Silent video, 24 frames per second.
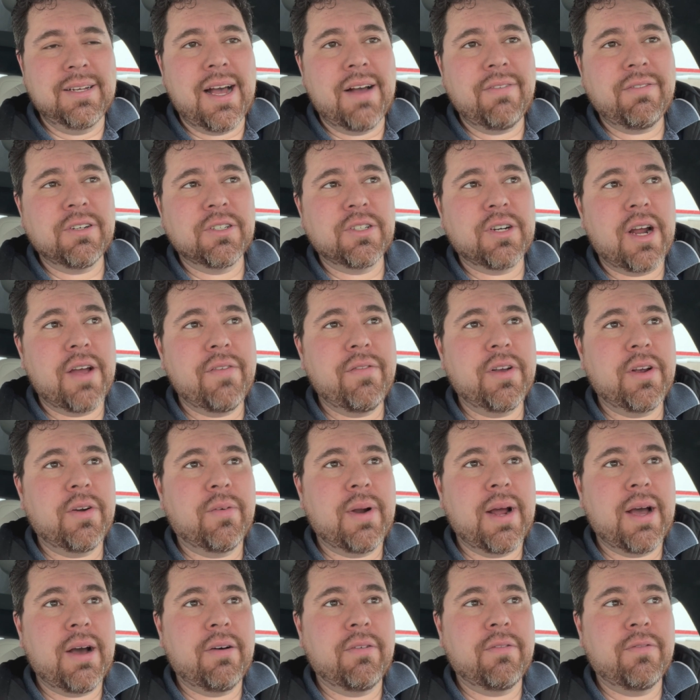After driving
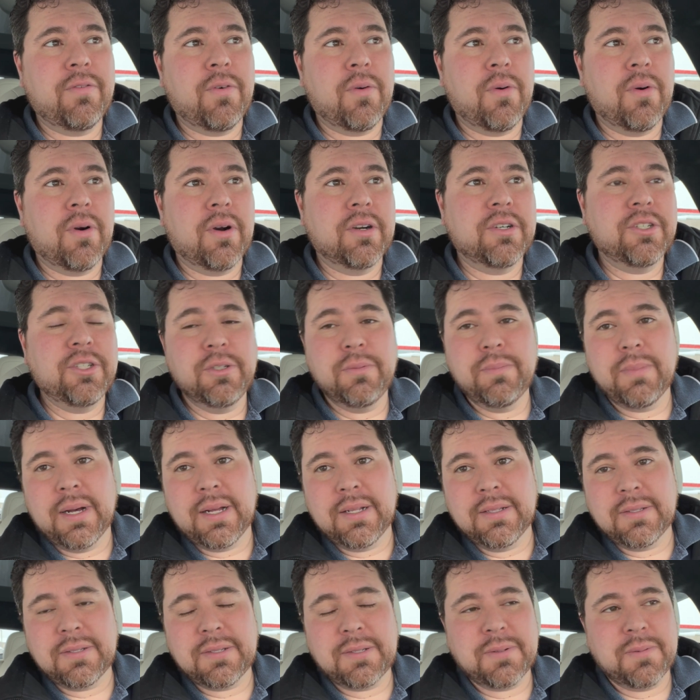around for two
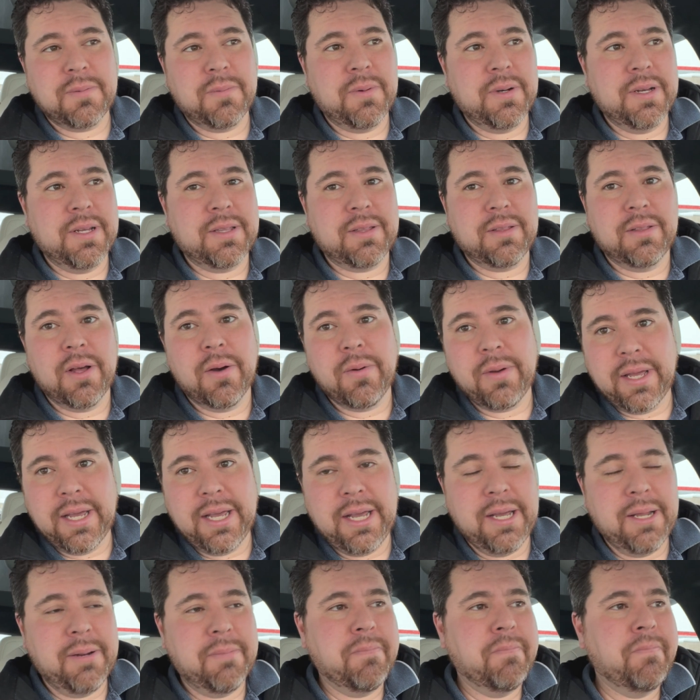months with no
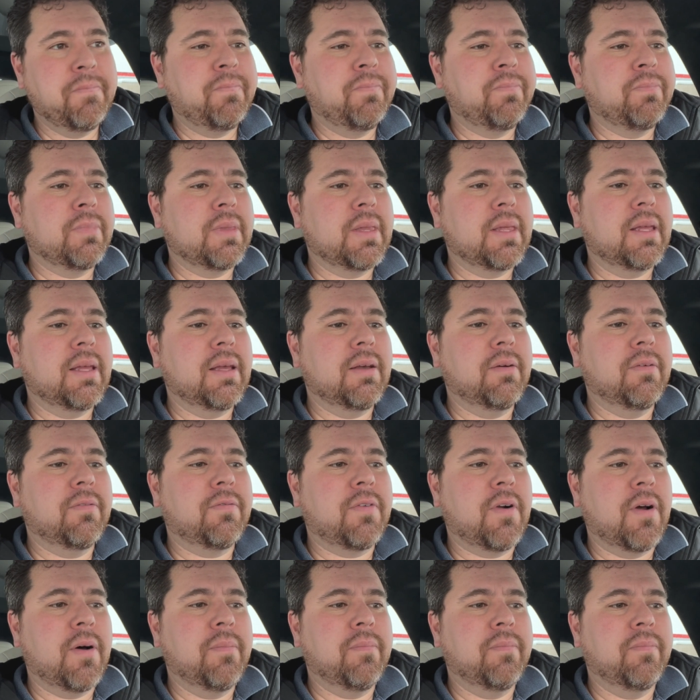heat
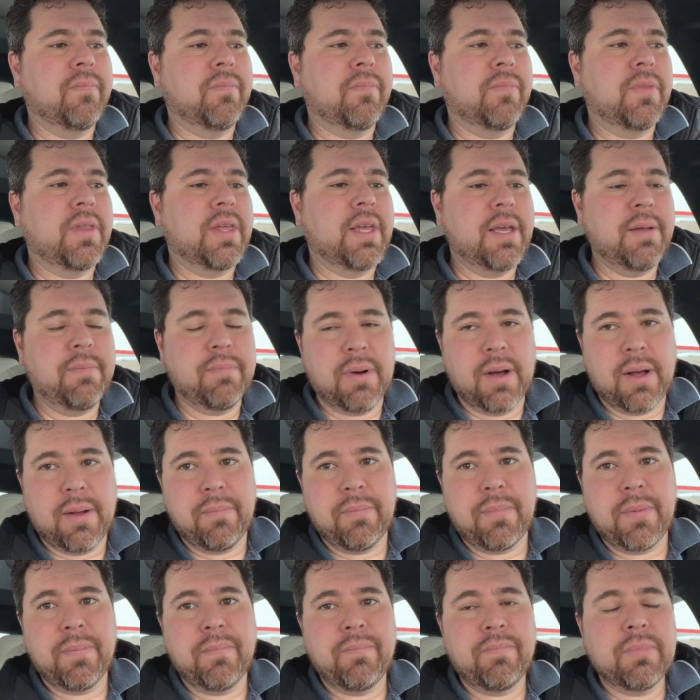from the heat
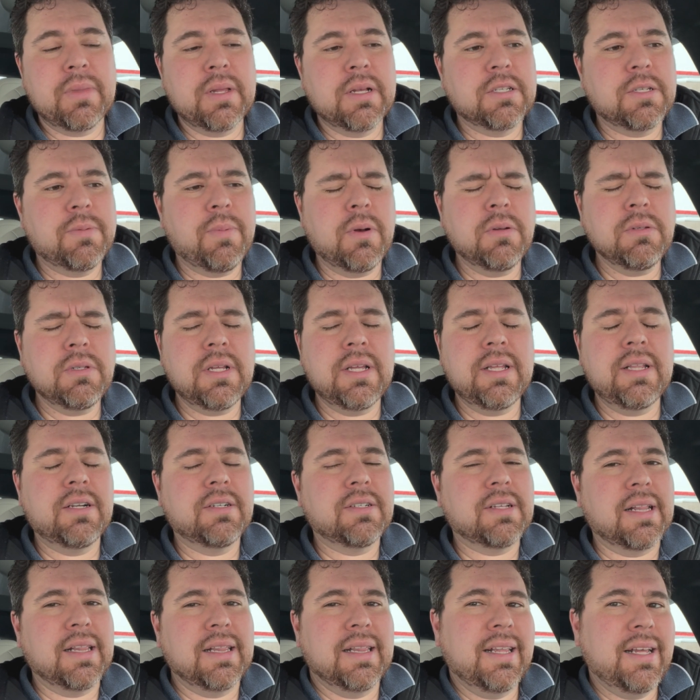pump, supposedly
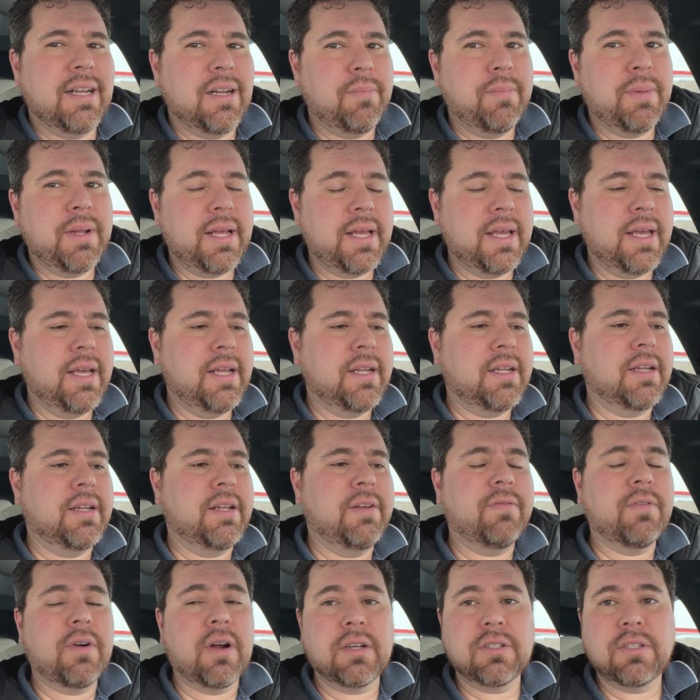there's a little bit of heat to
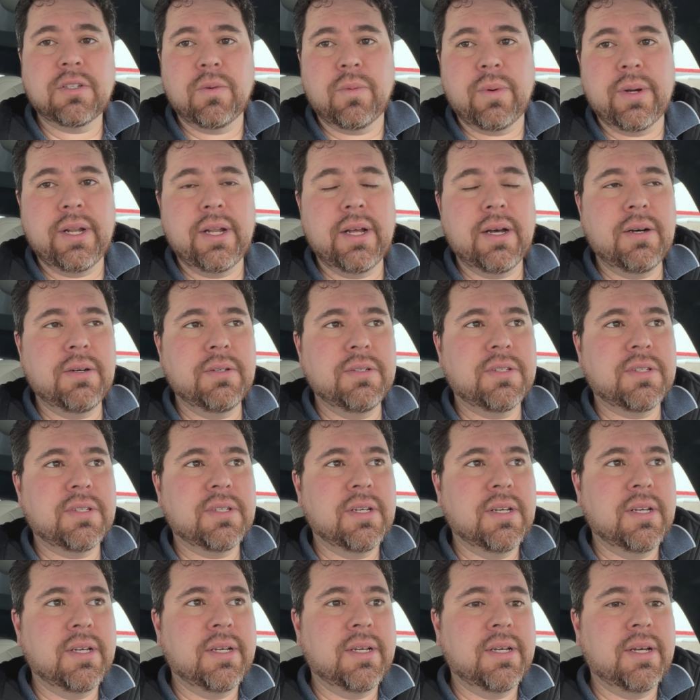defrost the windows.
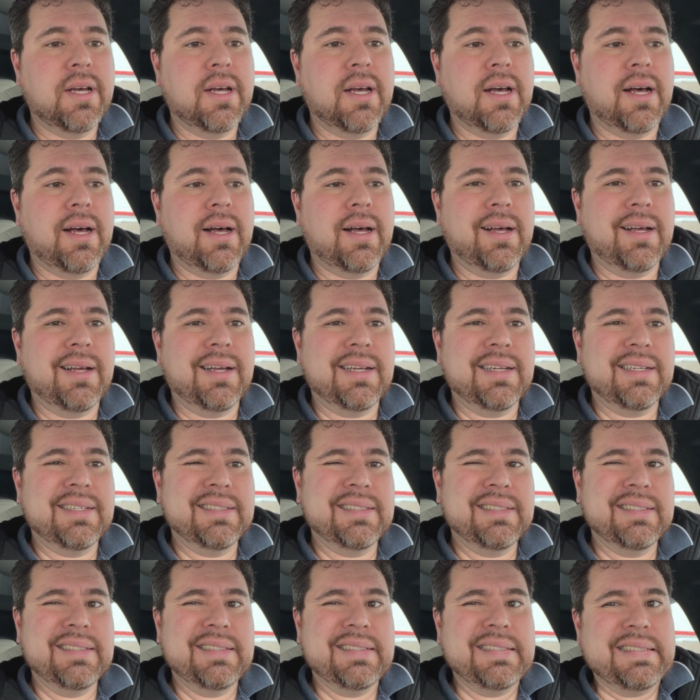
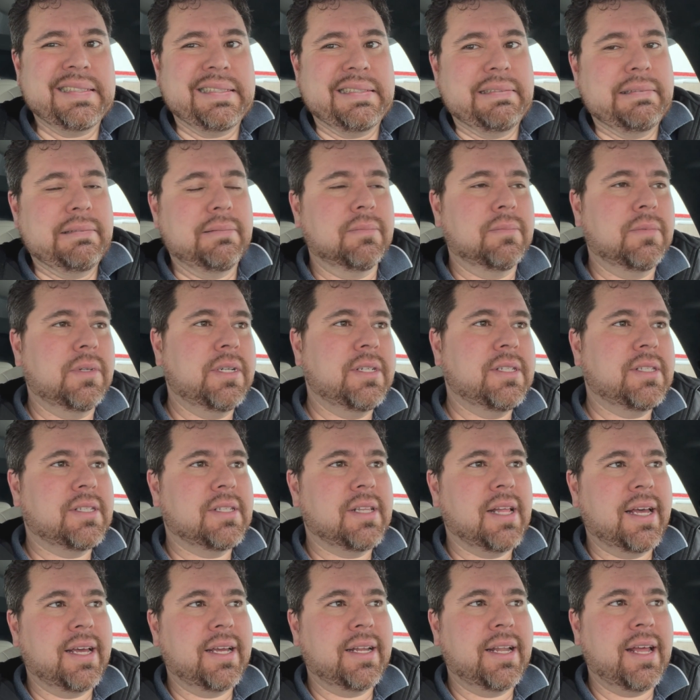Uh, when it's
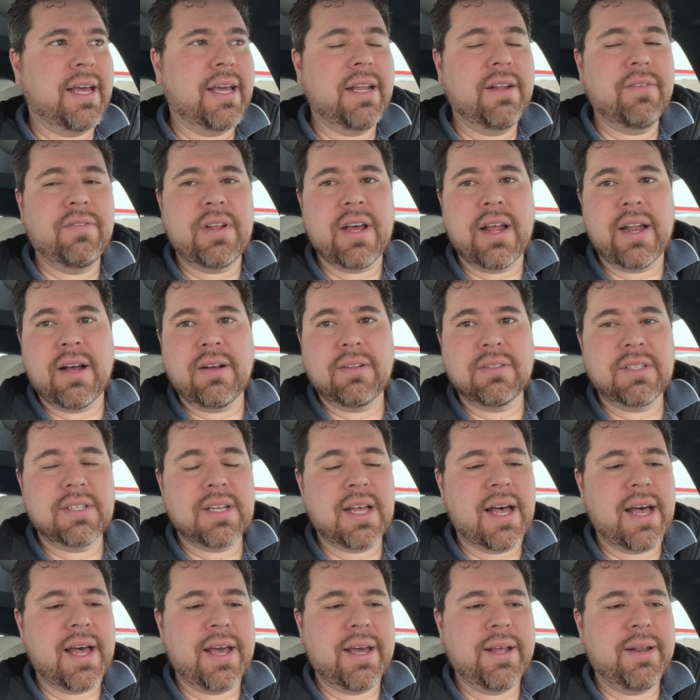like negative 10
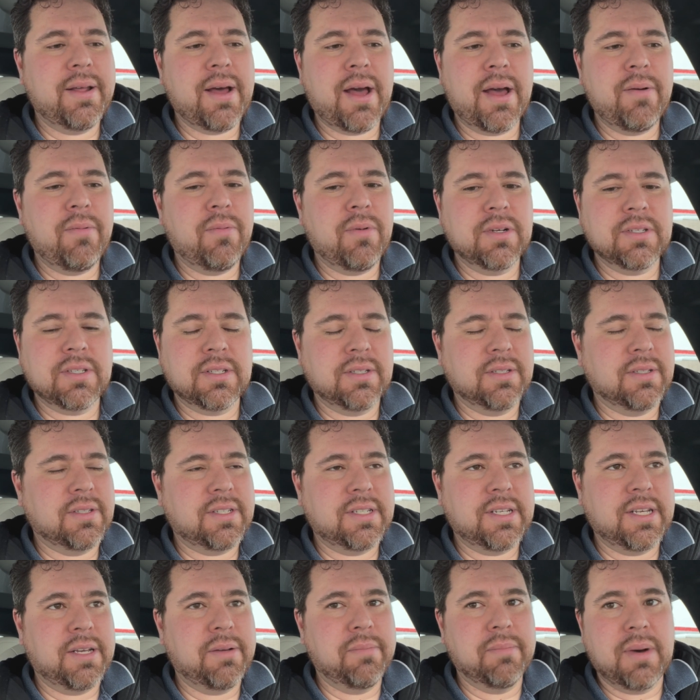outside, I wasn't
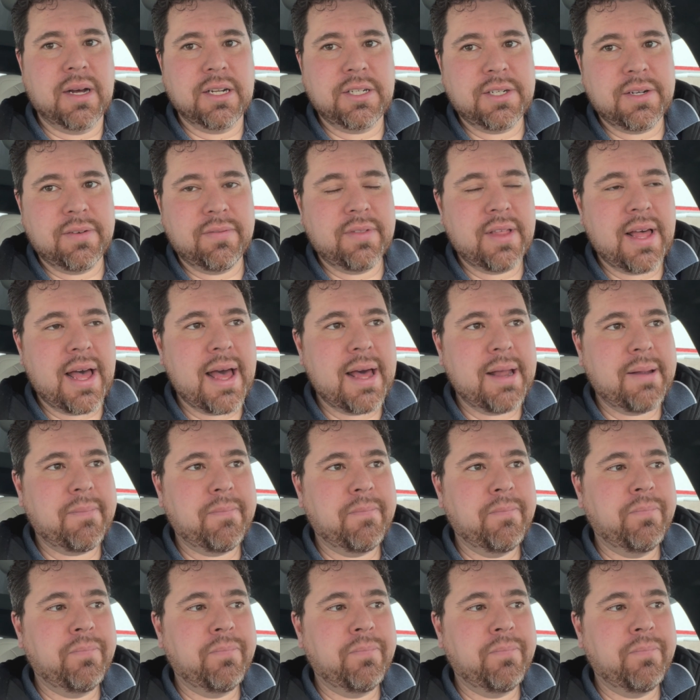seeing much of that.